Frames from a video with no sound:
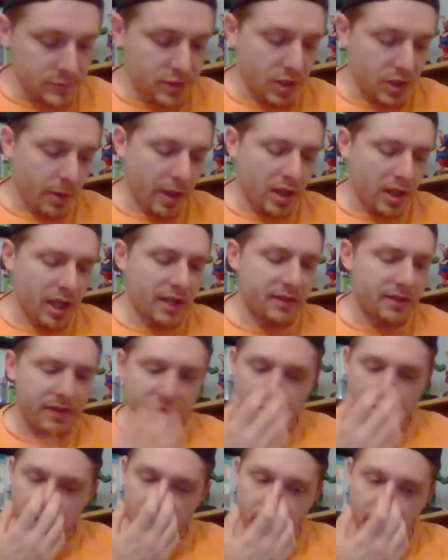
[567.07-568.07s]
So I like
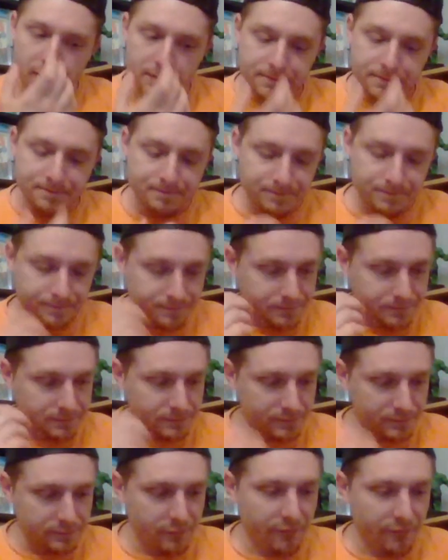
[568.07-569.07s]
the
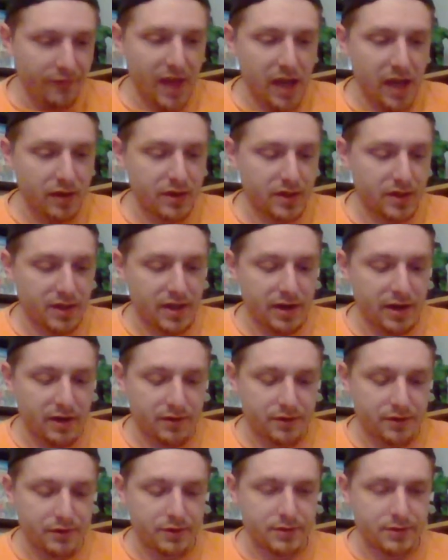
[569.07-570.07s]
Valiant
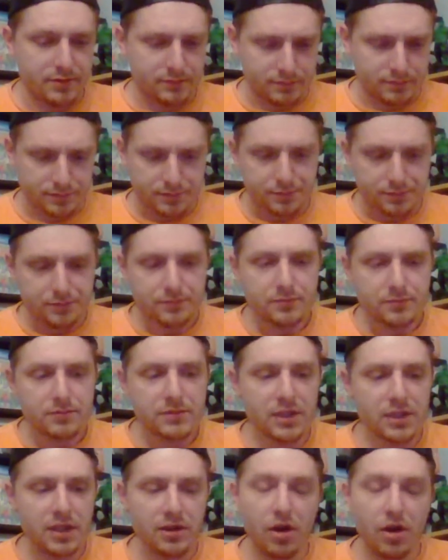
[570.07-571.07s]
characters.
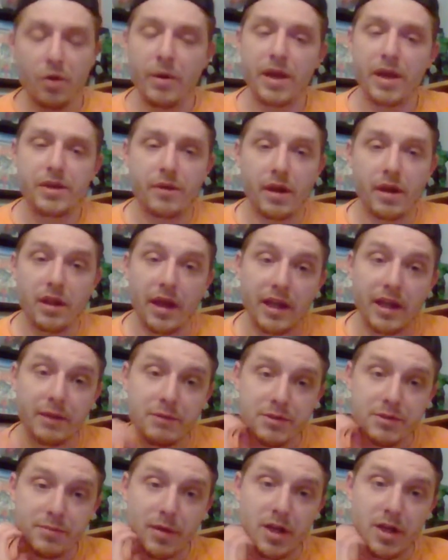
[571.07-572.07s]
In no way do I like
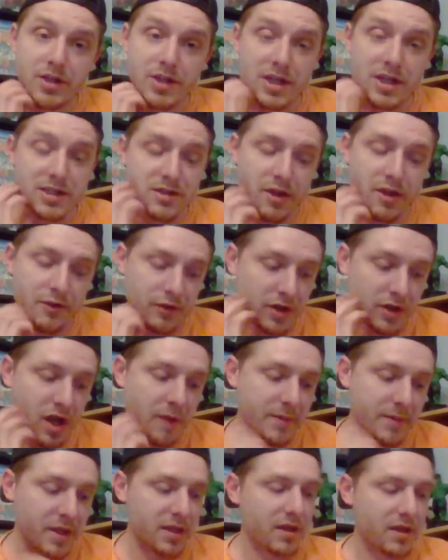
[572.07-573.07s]
him as much as Southern
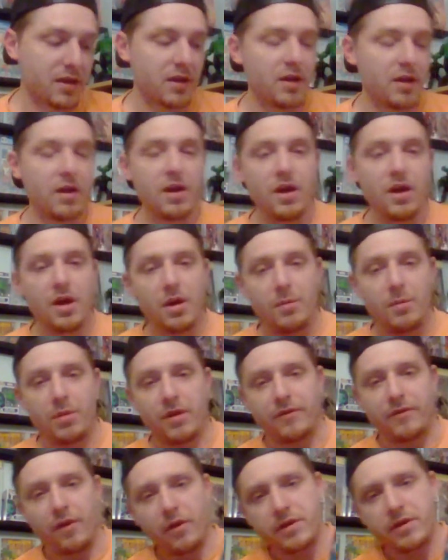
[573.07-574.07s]
Comic Geek.
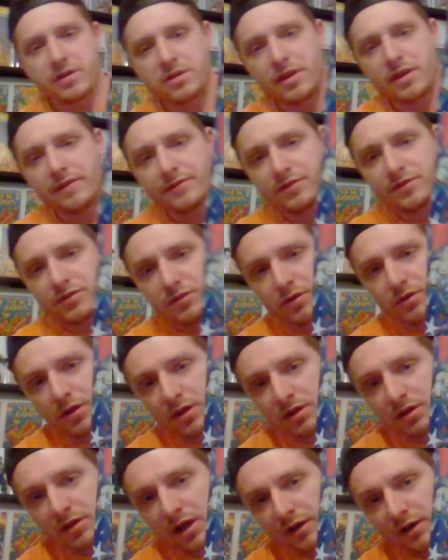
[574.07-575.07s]
But I've always loved
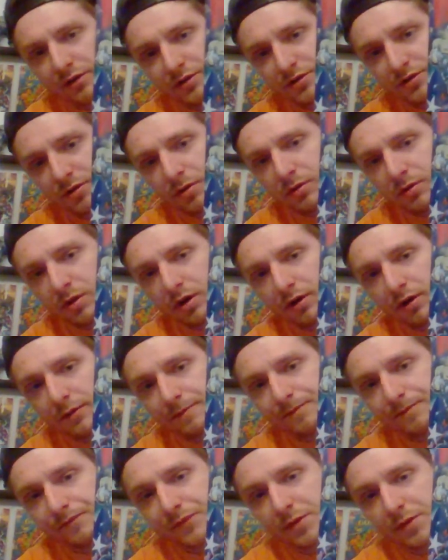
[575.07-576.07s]
Dr.
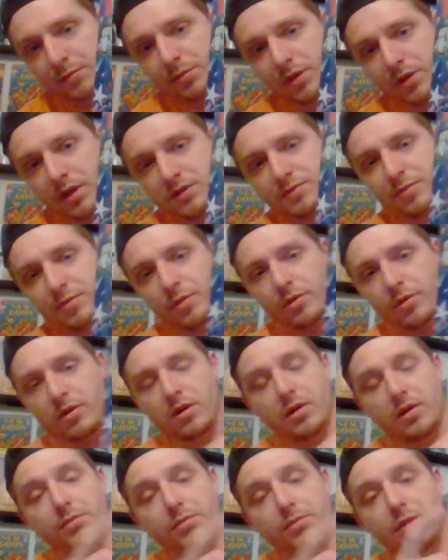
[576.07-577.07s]
Solar. And
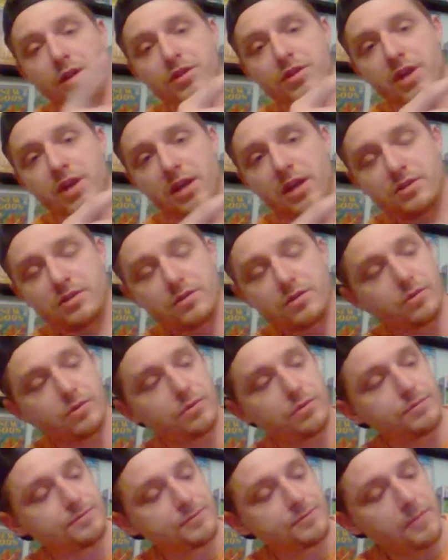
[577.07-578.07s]
Bloodshot's
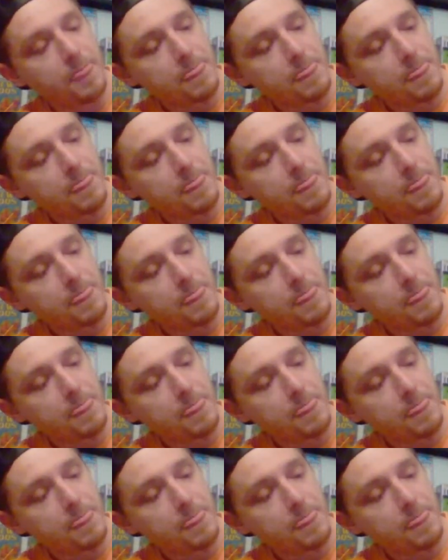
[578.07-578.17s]
cool.